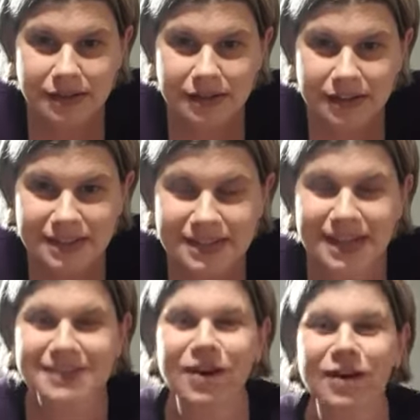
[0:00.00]
Yes and
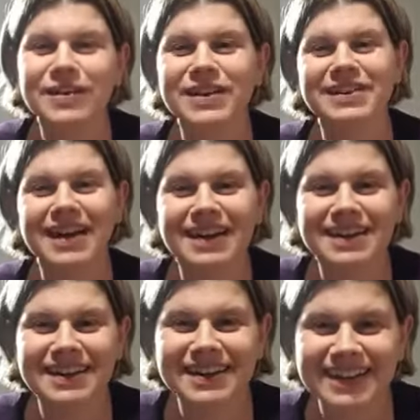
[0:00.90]
yes. Oh, thank you,
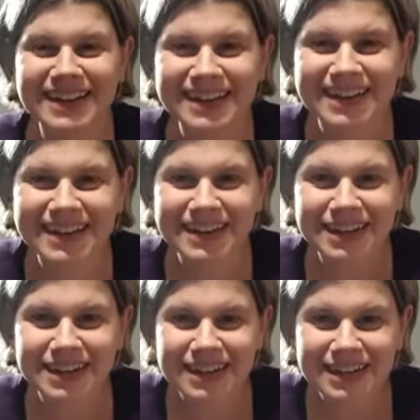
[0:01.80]
Hayley.
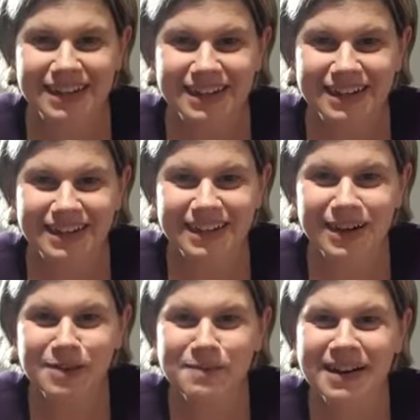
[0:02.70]

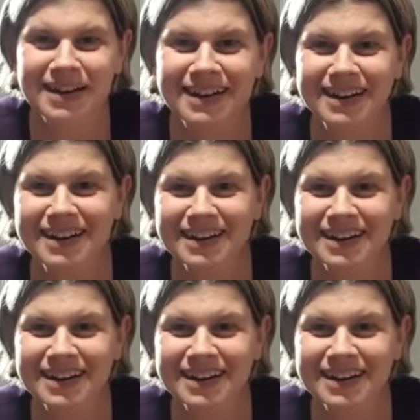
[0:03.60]
Hello, Maya.